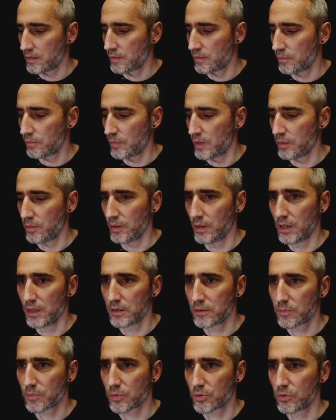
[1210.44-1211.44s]
maybe let's
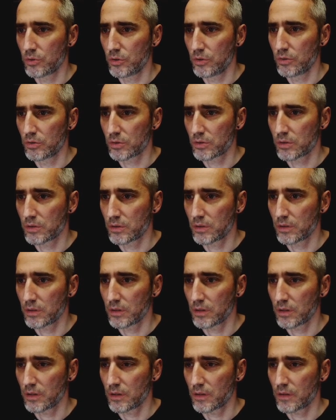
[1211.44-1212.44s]
produce
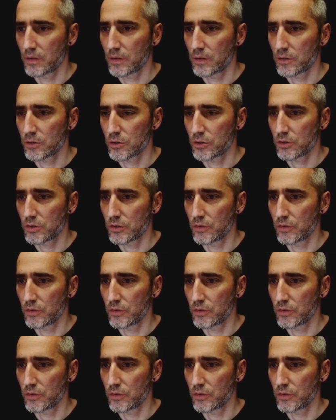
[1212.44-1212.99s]
just a